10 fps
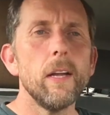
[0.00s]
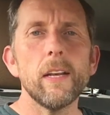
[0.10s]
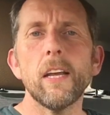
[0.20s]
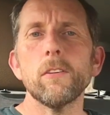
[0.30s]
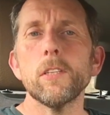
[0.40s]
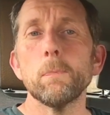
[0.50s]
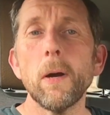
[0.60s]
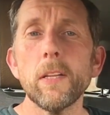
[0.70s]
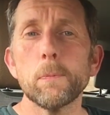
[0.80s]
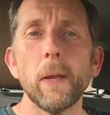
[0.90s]
Now,
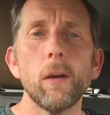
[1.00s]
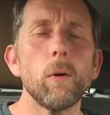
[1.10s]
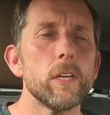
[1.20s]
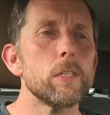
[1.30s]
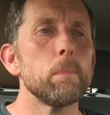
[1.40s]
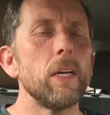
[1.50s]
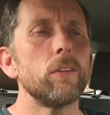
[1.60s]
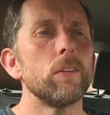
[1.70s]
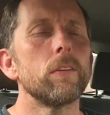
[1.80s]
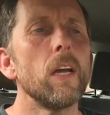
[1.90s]
despite this being quite a
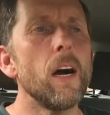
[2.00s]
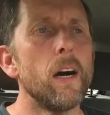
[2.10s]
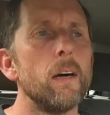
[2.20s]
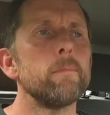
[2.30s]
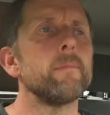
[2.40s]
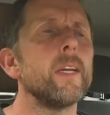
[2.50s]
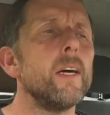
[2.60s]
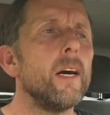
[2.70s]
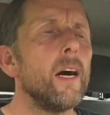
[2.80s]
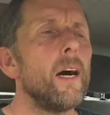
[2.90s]
spacious car,
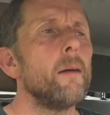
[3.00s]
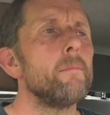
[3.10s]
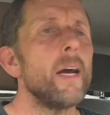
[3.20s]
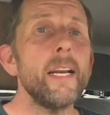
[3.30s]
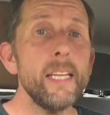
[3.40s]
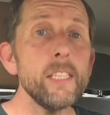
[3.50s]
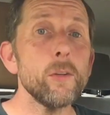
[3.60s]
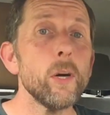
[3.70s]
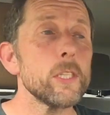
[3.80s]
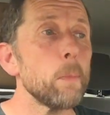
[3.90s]
and it is
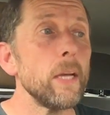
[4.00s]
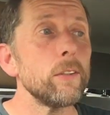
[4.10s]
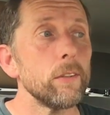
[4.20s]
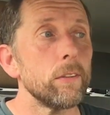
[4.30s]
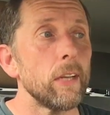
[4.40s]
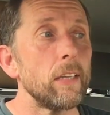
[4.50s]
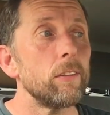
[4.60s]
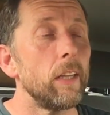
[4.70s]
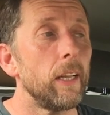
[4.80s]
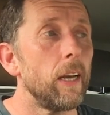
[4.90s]
quite spacious
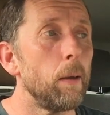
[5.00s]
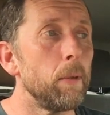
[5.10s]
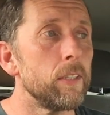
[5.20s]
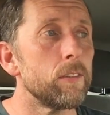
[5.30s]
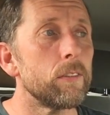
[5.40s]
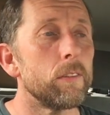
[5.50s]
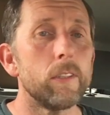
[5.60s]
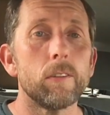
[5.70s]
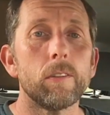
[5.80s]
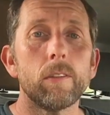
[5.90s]
actually, I mean
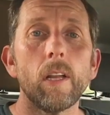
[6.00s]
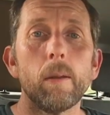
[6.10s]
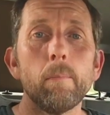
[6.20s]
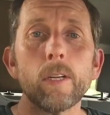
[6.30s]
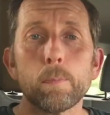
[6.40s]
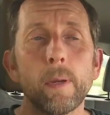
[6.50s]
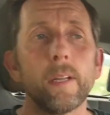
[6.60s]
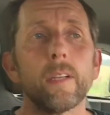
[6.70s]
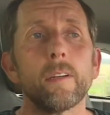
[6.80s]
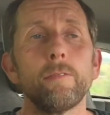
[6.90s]
it's certainly much
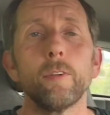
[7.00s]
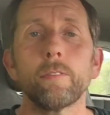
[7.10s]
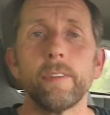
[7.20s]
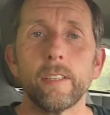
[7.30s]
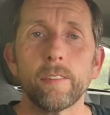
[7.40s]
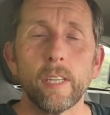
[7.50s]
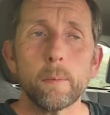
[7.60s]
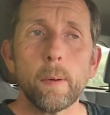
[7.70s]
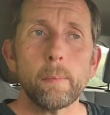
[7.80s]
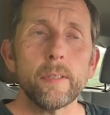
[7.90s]
bigger than a Ford Fiesta.
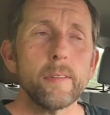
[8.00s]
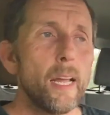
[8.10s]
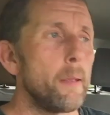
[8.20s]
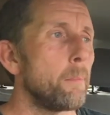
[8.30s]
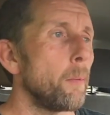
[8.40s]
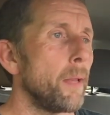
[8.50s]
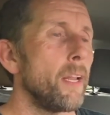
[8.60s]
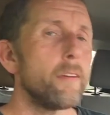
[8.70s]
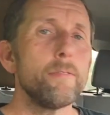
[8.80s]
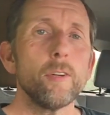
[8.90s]
I'd probably say probably
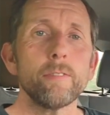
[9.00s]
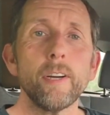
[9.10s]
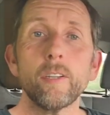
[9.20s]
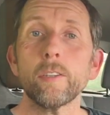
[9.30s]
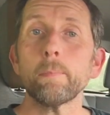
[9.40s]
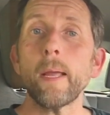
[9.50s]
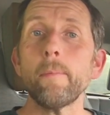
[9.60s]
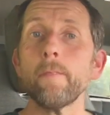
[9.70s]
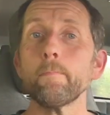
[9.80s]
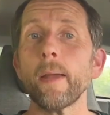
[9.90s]
near a Ford Focus,
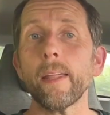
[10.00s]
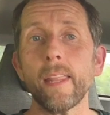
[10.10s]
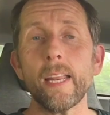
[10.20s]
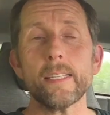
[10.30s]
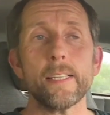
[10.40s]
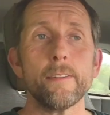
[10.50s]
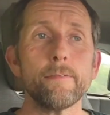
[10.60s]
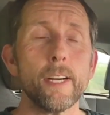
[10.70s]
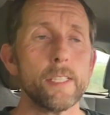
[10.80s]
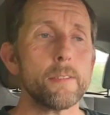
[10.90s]
maybe even bigger than that in the
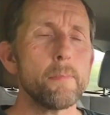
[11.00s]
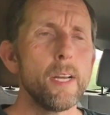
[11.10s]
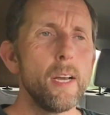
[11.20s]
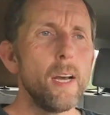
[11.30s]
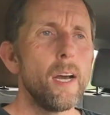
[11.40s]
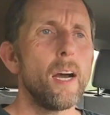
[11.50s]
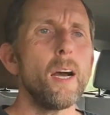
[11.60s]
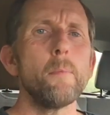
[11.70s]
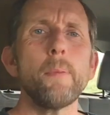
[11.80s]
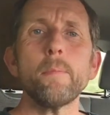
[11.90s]
front.
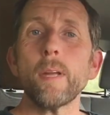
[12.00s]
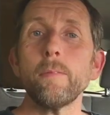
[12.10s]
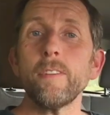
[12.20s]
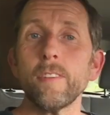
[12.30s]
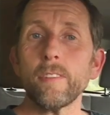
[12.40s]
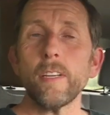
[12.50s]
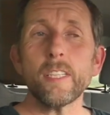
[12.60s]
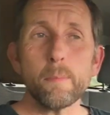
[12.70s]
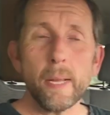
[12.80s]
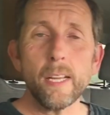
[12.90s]
BMW
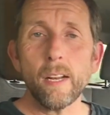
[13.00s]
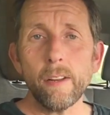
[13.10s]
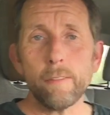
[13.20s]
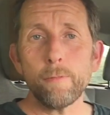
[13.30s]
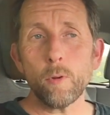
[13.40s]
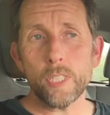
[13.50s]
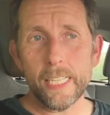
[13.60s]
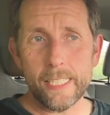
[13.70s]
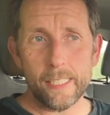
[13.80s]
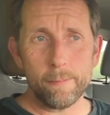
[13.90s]
decided to make it only a
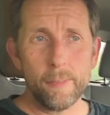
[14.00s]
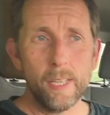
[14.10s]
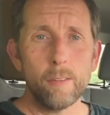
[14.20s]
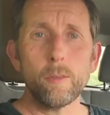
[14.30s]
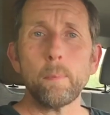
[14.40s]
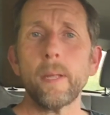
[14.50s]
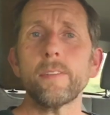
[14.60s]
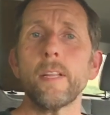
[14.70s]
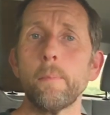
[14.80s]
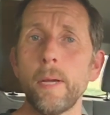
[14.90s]
4-seater,
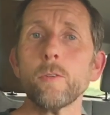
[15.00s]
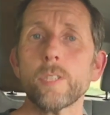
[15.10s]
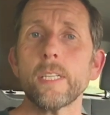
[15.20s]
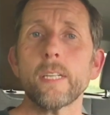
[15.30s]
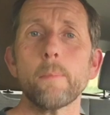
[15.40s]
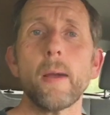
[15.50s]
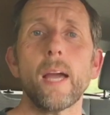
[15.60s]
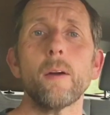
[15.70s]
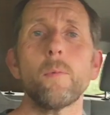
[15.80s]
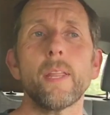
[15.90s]
replacing the middle seat
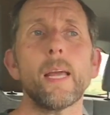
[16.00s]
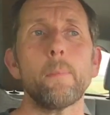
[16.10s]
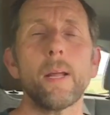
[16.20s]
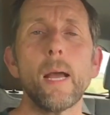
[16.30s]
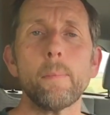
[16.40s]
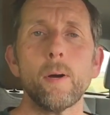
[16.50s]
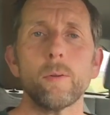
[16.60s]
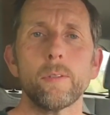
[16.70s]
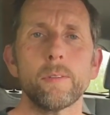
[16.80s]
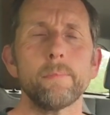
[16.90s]
back with a couple of cup
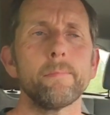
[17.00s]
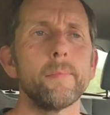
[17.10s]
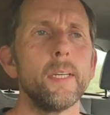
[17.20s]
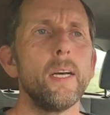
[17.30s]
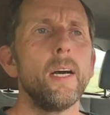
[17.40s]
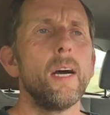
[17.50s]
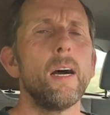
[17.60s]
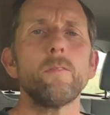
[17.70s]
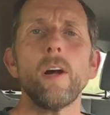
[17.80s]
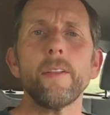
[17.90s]
holders,
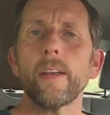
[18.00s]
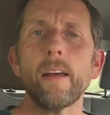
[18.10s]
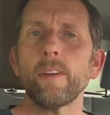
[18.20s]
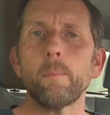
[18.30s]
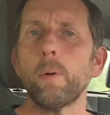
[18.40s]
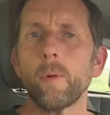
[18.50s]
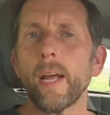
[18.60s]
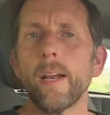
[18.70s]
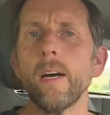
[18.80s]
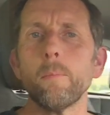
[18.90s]
rather than having a
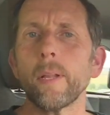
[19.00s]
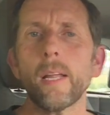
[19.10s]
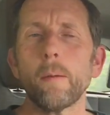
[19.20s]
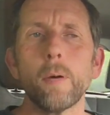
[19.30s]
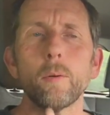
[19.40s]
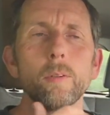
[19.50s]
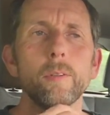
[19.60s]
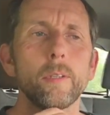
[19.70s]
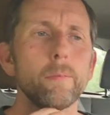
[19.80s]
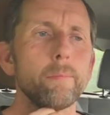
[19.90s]
pull-down arm with cup
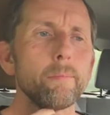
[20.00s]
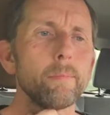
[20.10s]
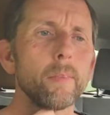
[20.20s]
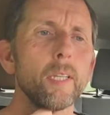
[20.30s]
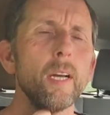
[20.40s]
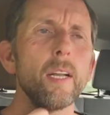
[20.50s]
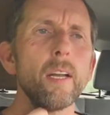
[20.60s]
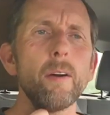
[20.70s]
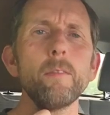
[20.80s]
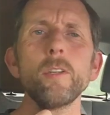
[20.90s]
holders on.
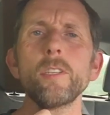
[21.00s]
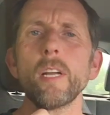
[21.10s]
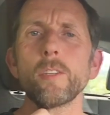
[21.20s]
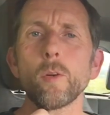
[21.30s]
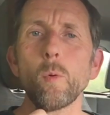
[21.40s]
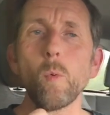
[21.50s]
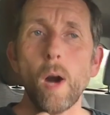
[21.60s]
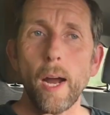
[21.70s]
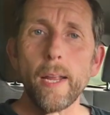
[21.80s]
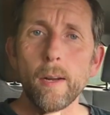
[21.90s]
Now, I'm not entirely sure
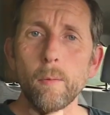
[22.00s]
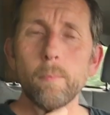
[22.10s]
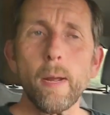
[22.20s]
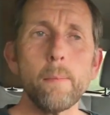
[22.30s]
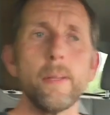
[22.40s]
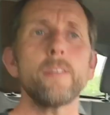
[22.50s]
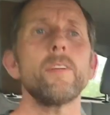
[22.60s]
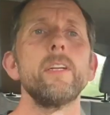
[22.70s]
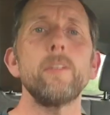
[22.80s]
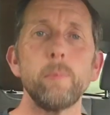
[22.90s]
why. Maybe
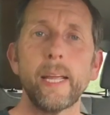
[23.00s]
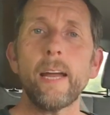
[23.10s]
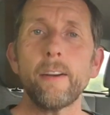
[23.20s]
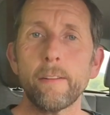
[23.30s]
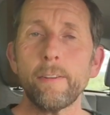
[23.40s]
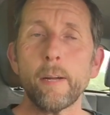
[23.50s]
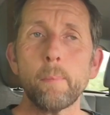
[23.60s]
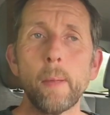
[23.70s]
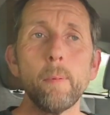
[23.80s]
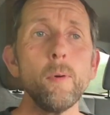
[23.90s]
there's an issue with carrying 5
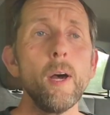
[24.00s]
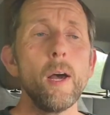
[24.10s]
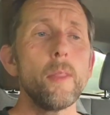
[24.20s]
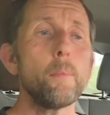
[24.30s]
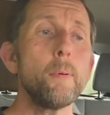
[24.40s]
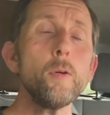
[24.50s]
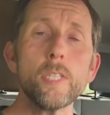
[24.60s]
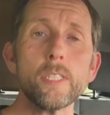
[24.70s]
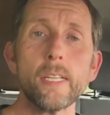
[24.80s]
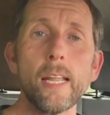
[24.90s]
people. The
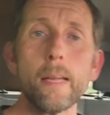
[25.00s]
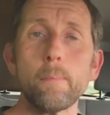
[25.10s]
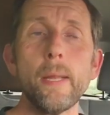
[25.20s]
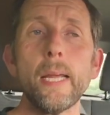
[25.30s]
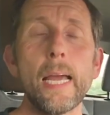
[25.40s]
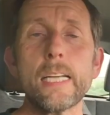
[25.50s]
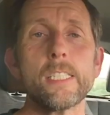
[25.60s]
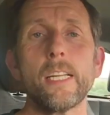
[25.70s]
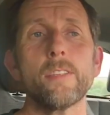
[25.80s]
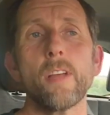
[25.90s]
boot isn't that big
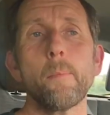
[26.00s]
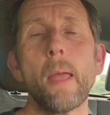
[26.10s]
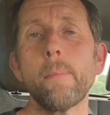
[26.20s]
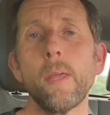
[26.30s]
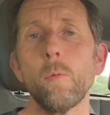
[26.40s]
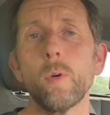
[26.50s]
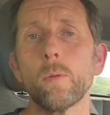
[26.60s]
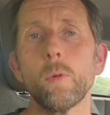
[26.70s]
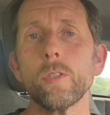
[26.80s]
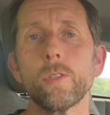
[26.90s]
actually, so maybe you
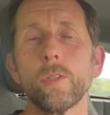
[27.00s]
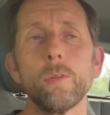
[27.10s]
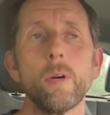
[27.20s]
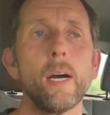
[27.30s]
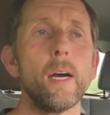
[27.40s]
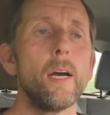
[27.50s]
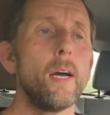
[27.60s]
wouldn't want to